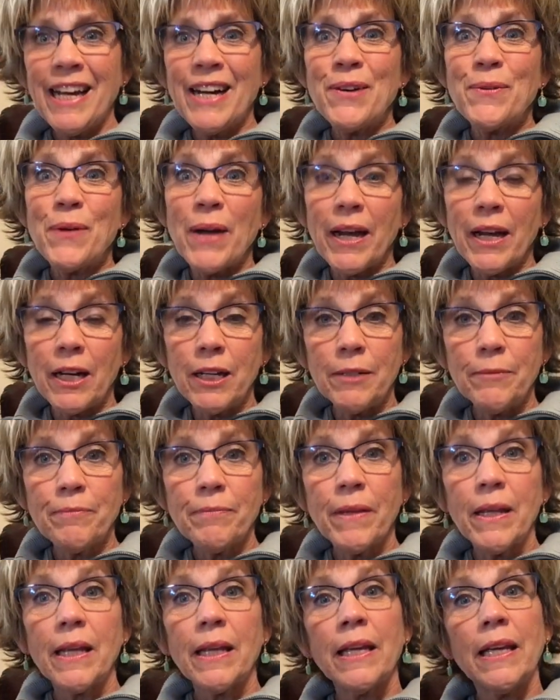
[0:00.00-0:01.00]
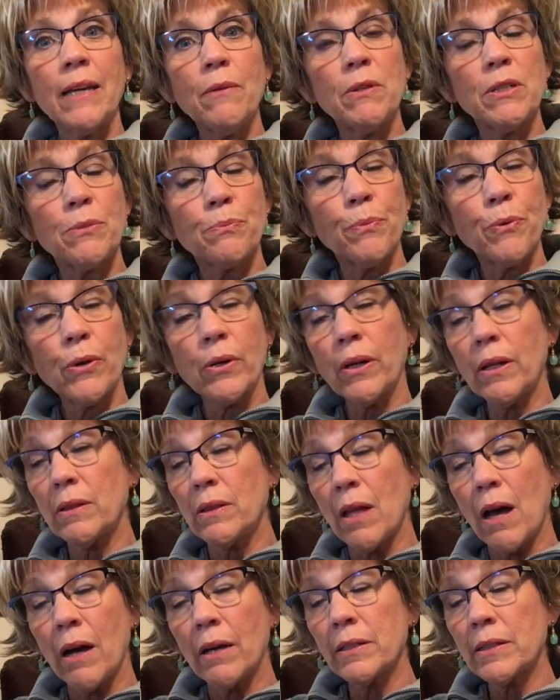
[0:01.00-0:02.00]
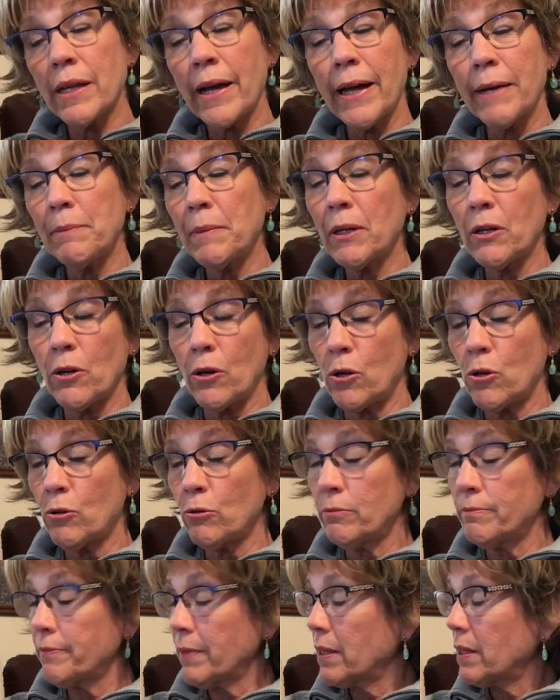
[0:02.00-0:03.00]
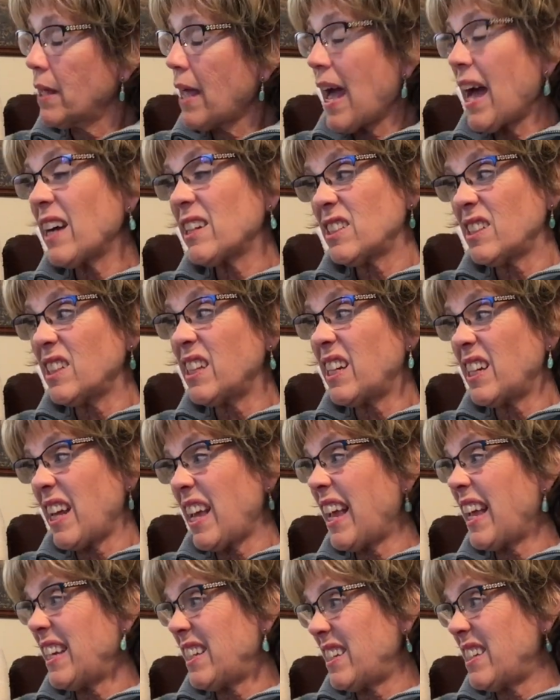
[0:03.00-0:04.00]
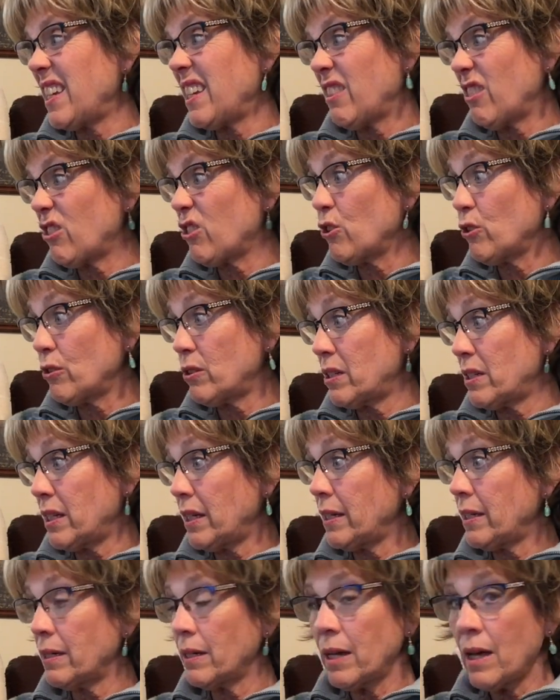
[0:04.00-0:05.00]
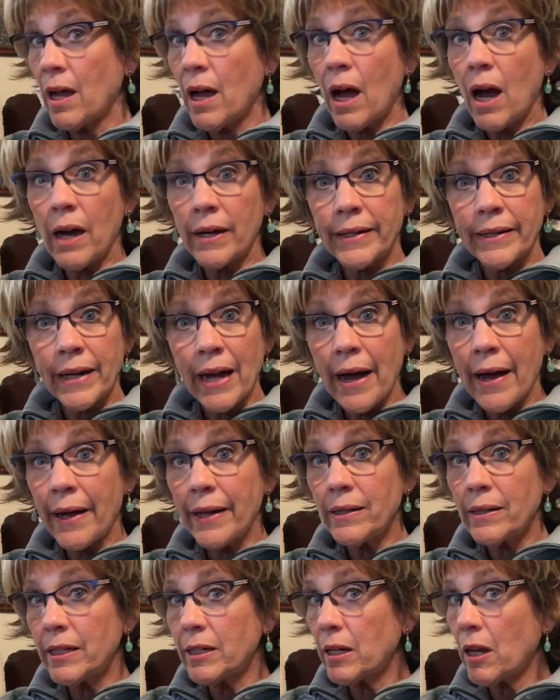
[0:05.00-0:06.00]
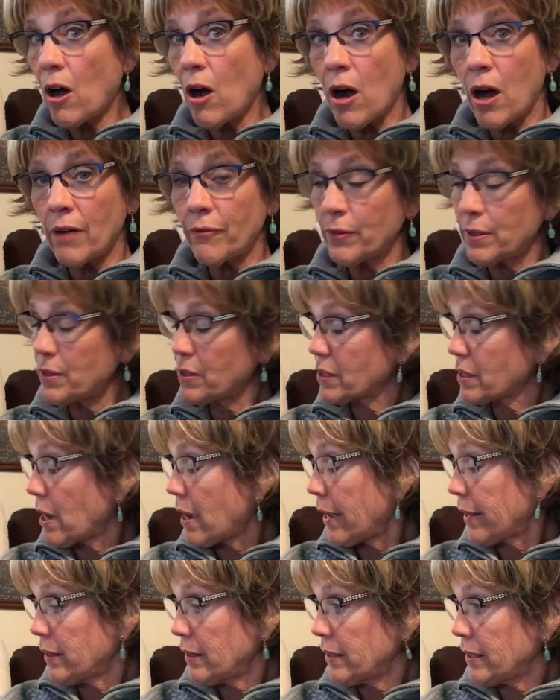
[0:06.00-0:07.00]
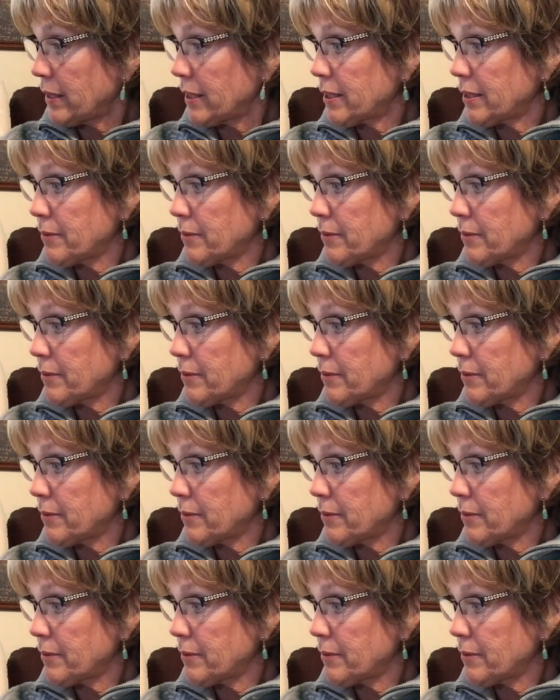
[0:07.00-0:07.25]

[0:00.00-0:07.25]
Well, he was born a long time ago, actually in 1813, on an island off of Scotland.